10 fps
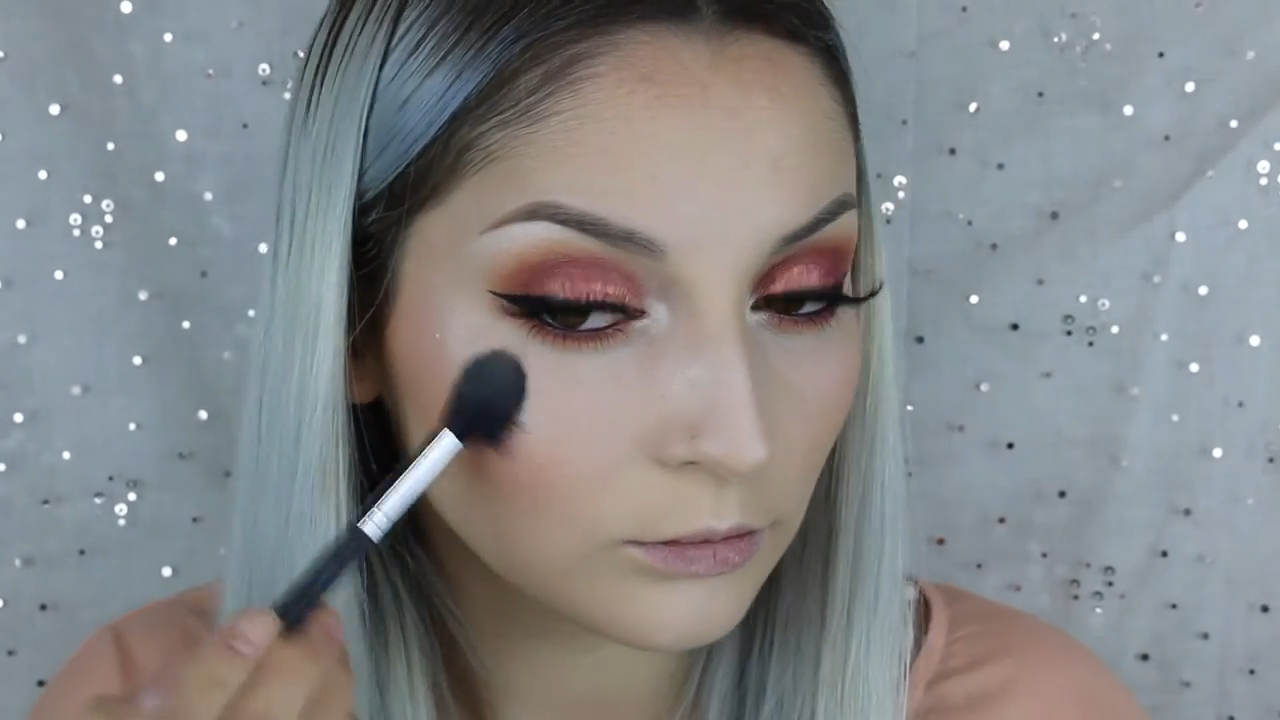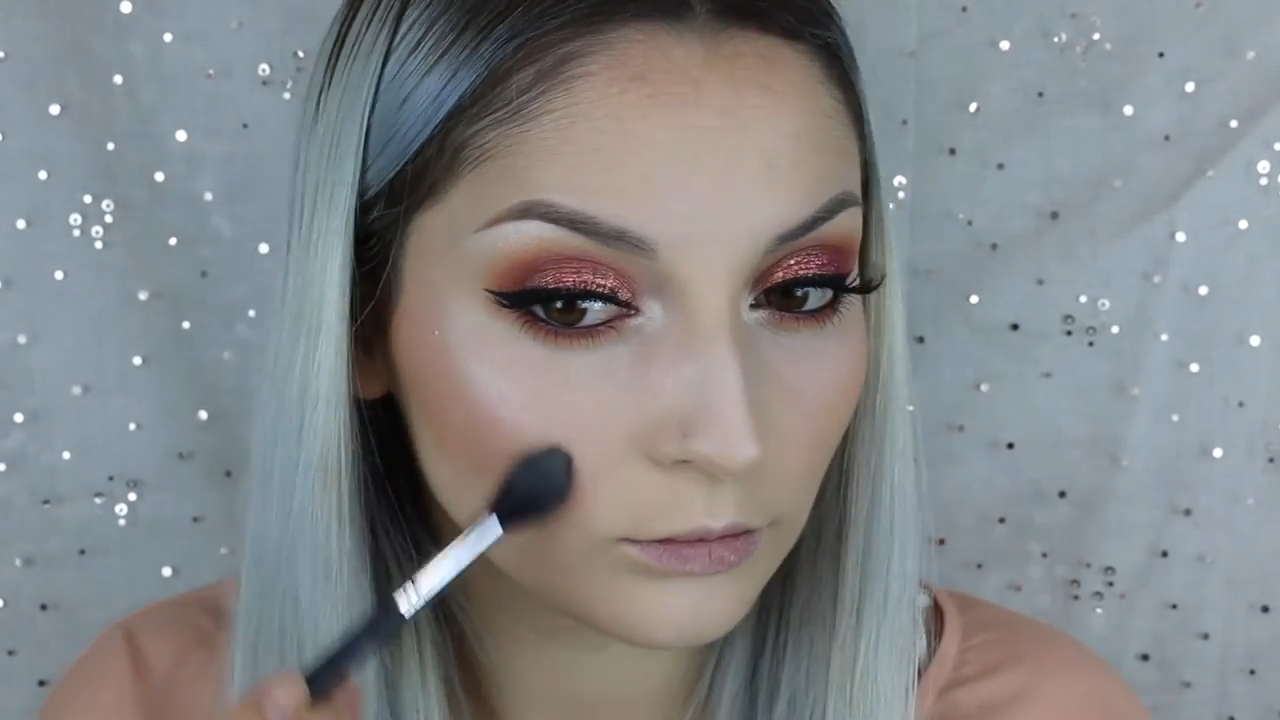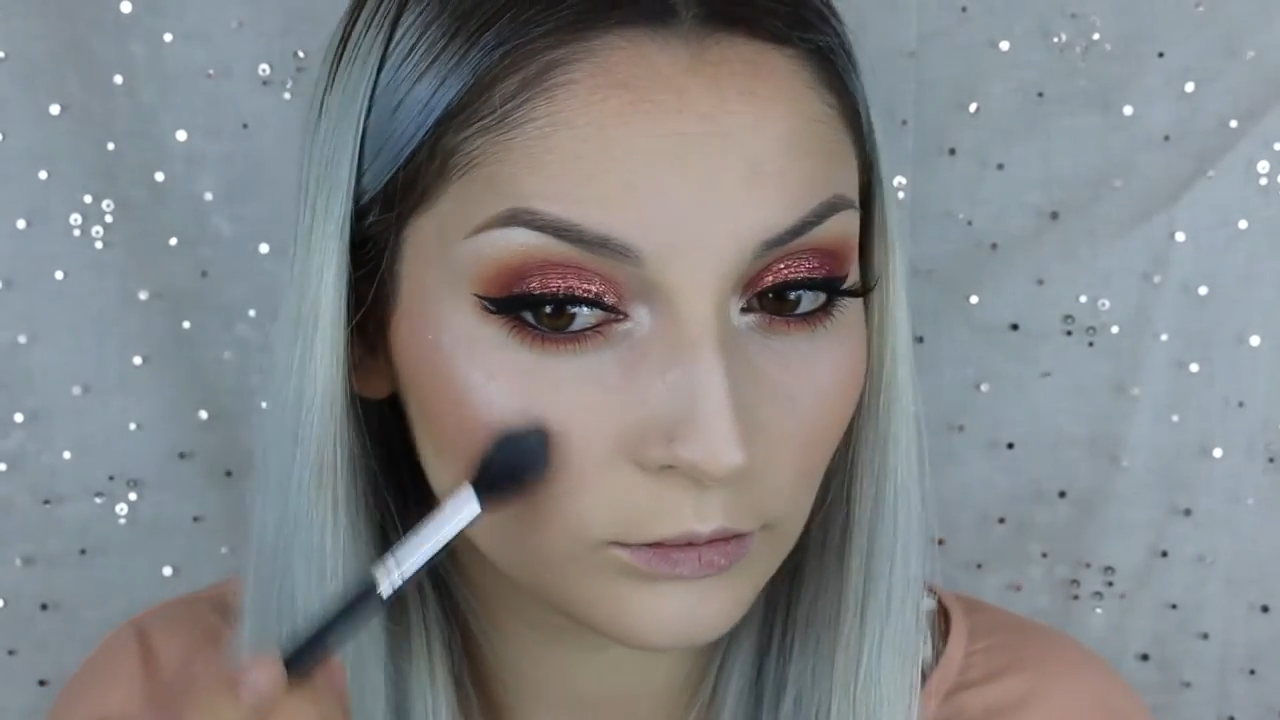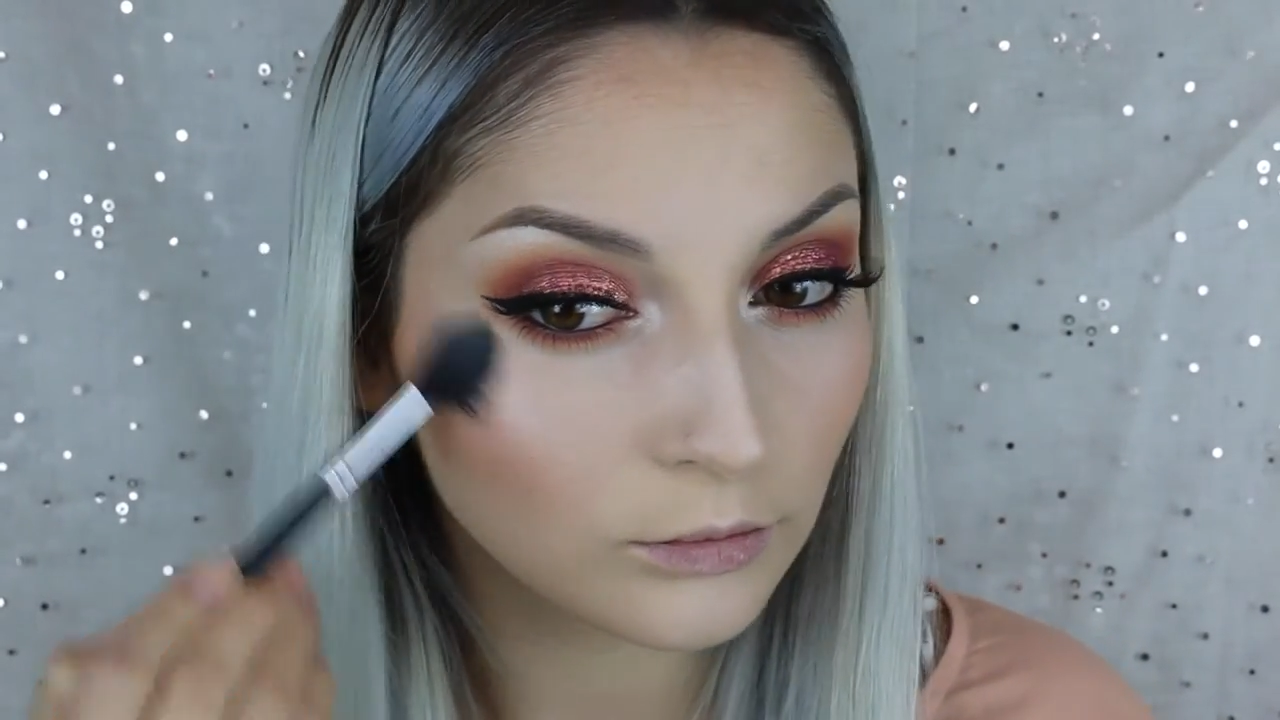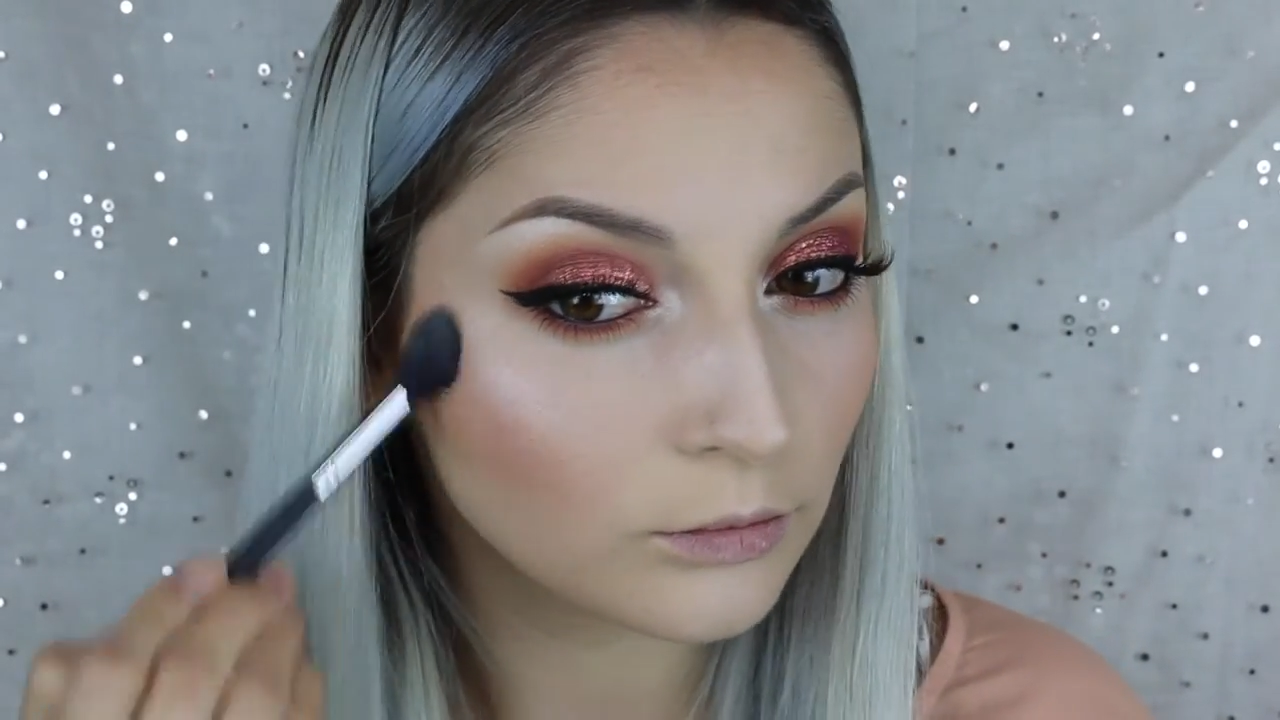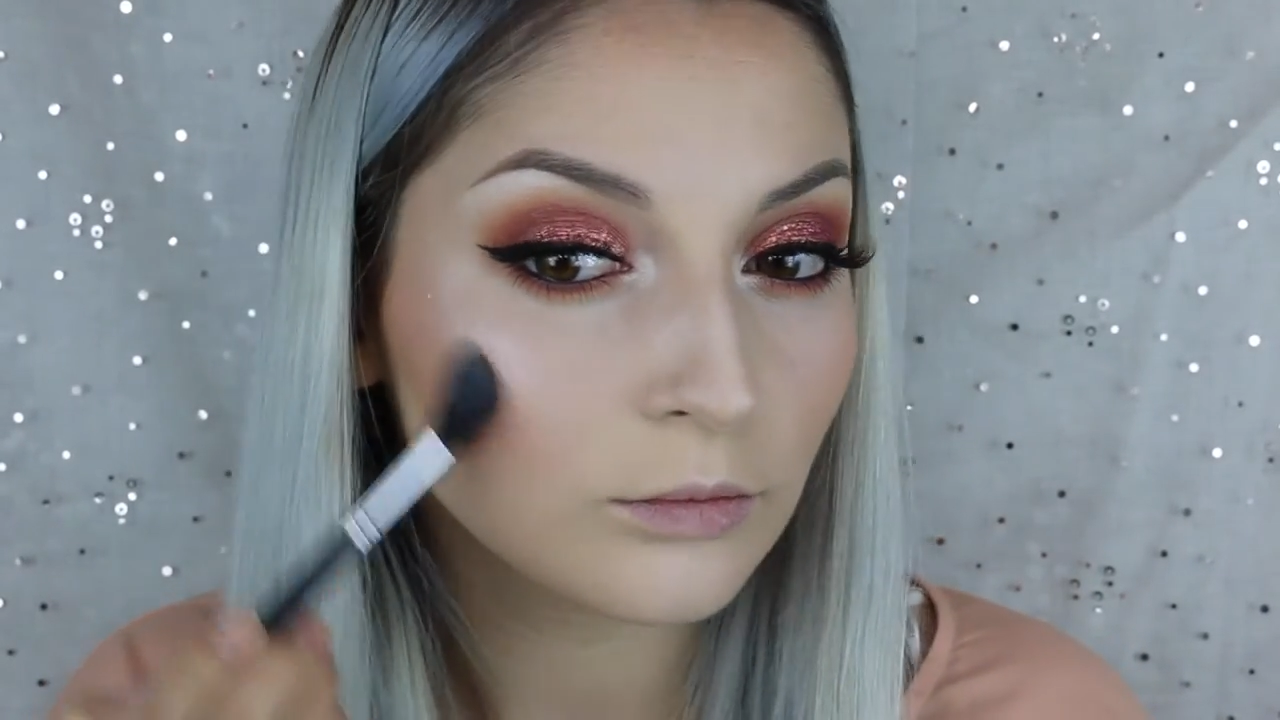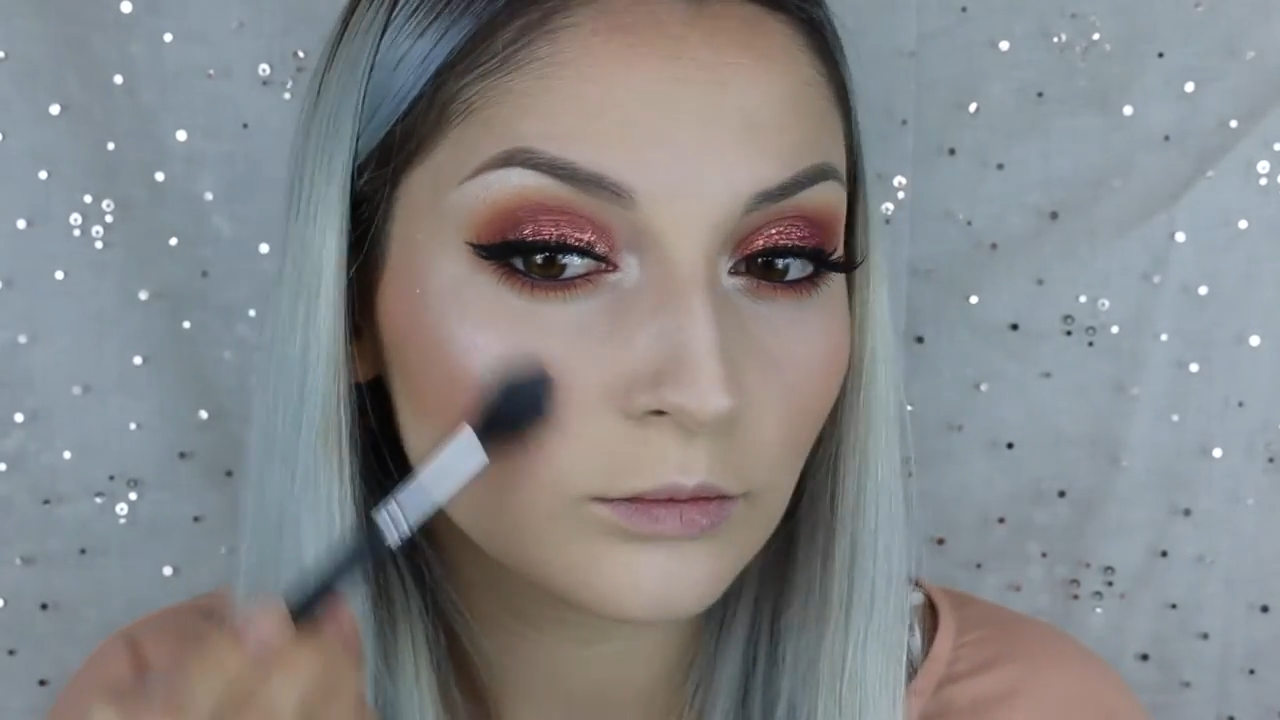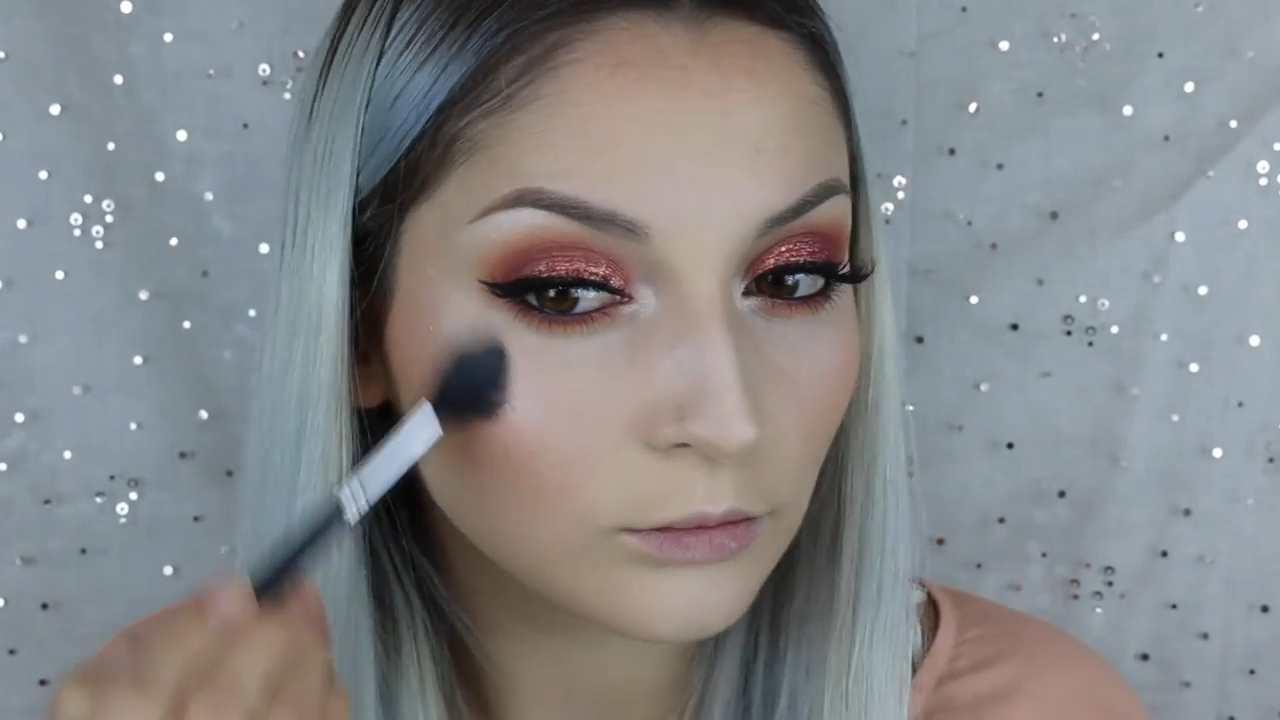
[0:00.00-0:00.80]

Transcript: know